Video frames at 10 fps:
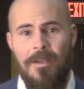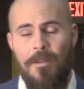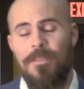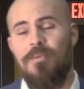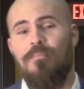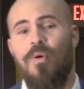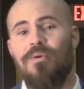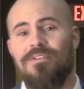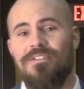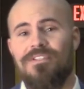on the
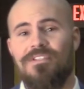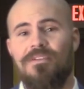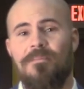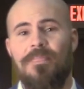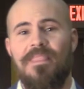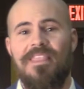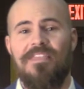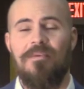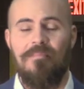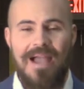importance
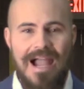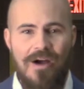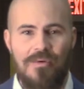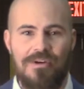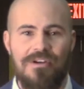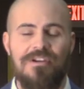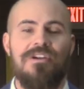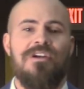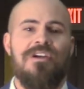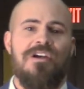and the power
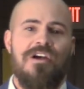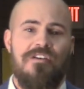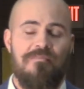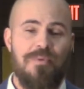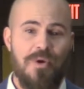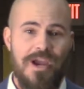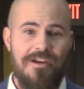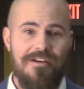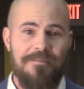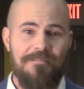of
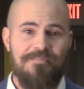prayer.